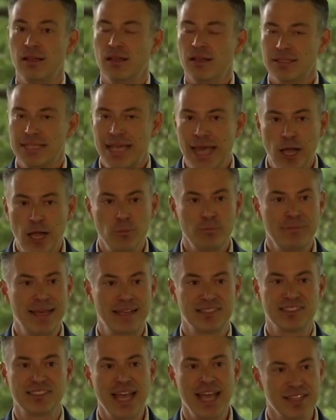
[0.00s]
to help
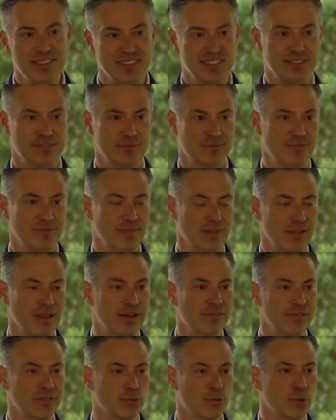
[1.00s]
make sense
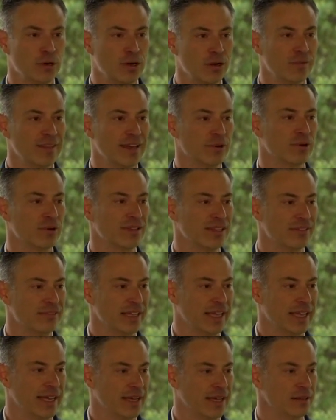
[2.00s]
of the world that we're
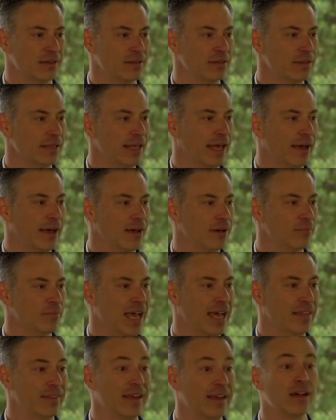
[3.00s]
living in
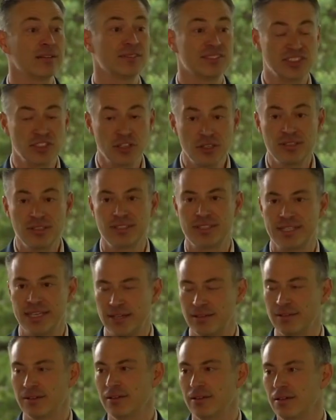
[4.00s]
and the
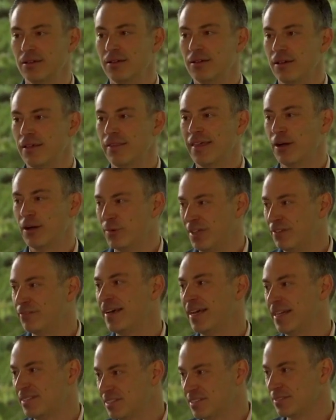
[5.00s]
uncertainty that we
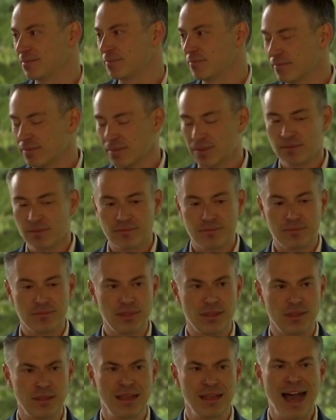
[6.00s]
face.
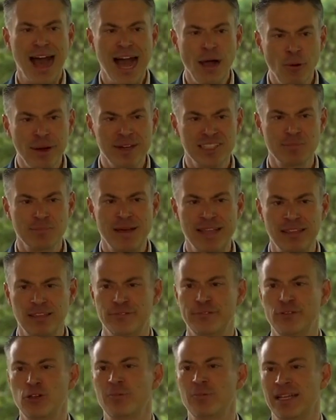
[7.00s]
I want to spend a
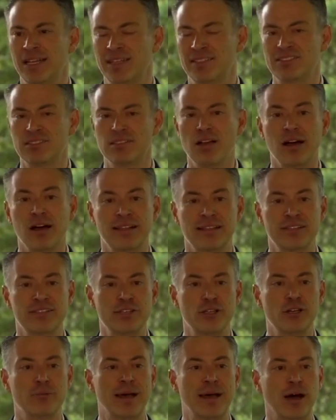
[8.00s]
few minutes talking
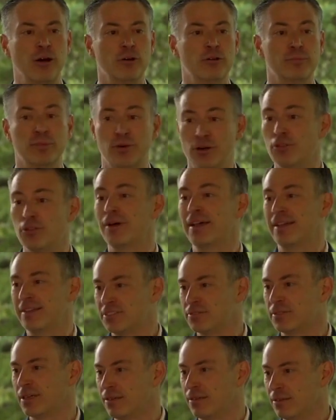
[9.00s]
to you about Birthright
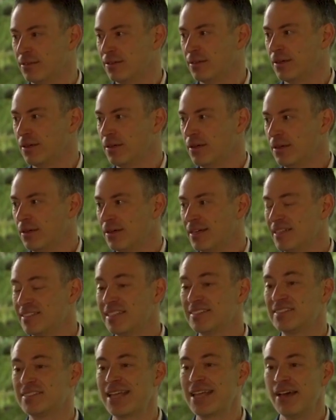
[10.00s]
Israel, because
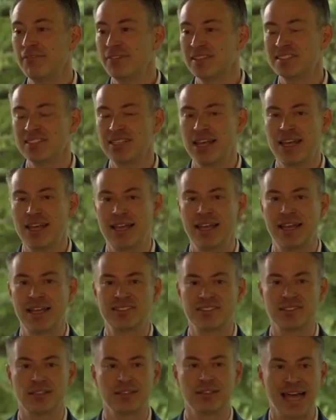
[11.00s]
as devastating
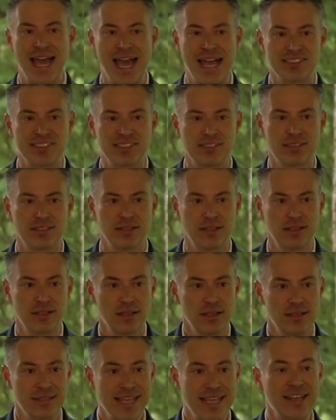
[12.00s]
as the last
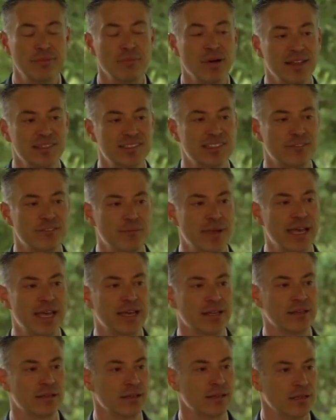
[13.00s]
10 months have
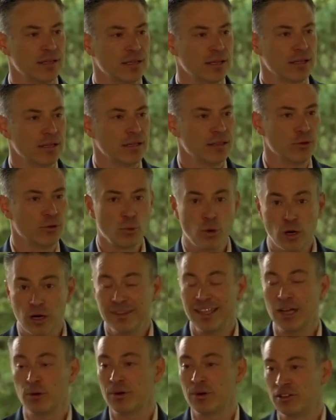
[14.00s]
been, the work
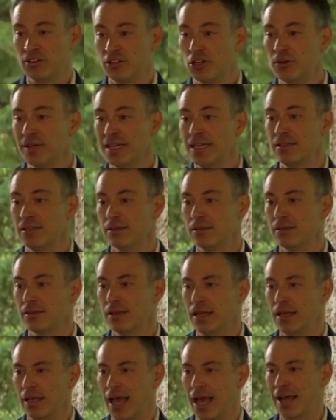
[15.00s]
that we're doing,
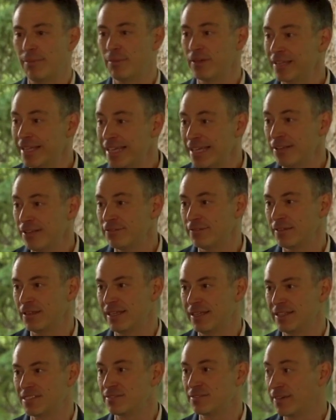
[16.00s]
I believe,
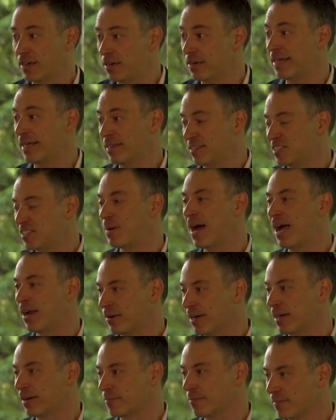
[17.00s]
is very
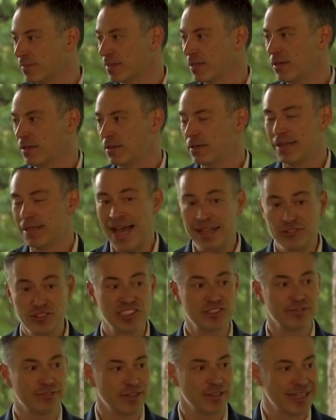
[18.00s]
inspiring, not
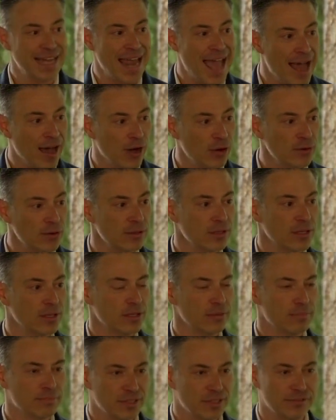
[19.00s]
just for now,
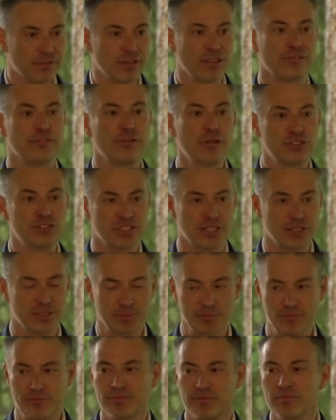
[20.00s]
but for the future.
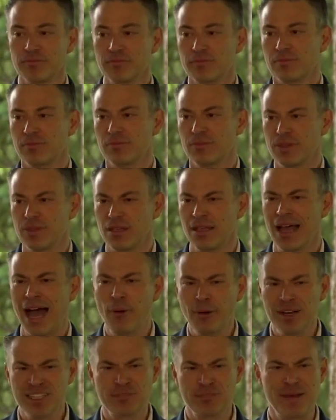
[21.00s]
I
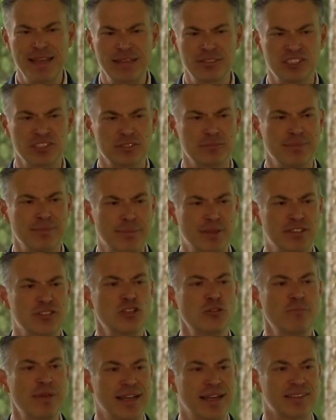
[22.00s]
want to spend just maybe
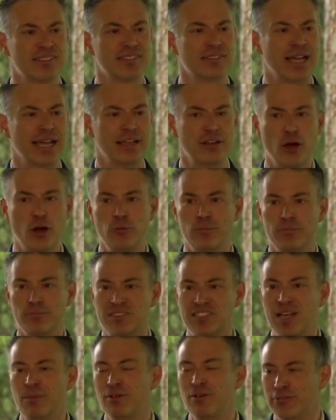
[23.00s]
2 minutes, I know
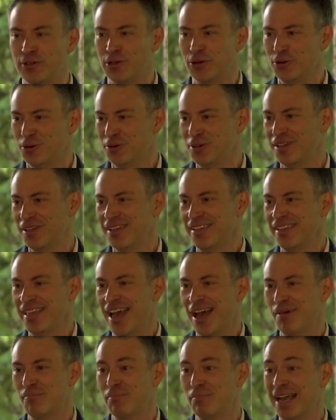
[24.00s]
some of you,
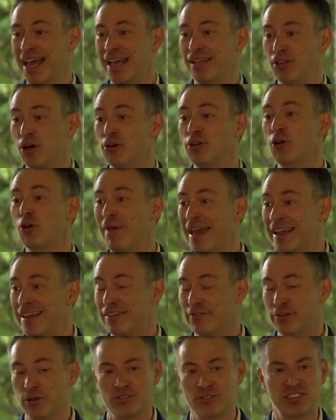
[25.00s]
but I don't know many
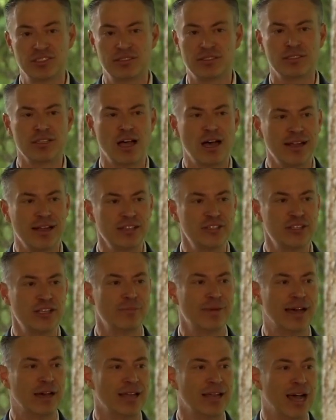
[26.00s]
of you, just talking to you
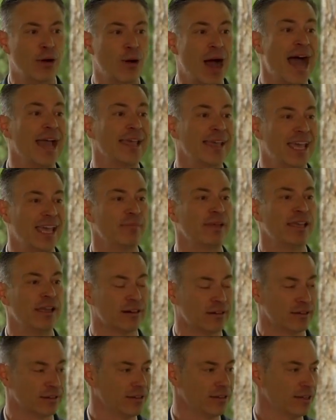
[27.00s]
about how I came
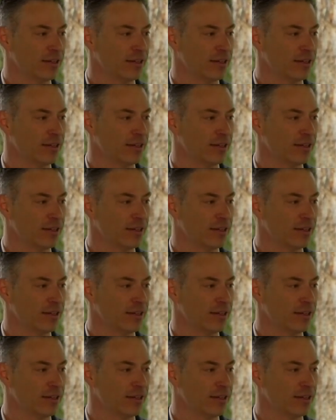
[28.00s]
here.